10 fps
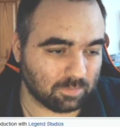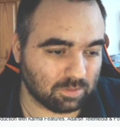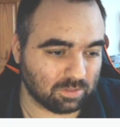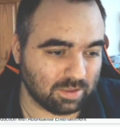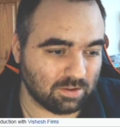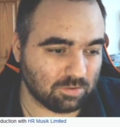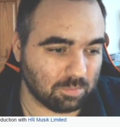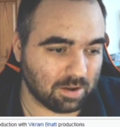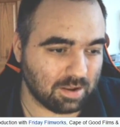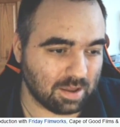leech
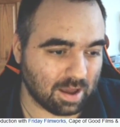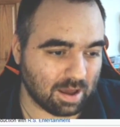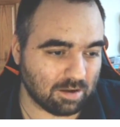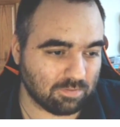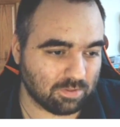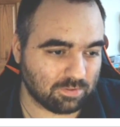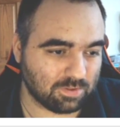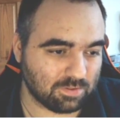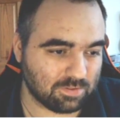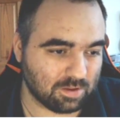money out of the
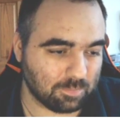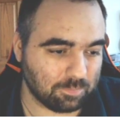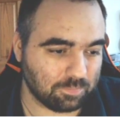system.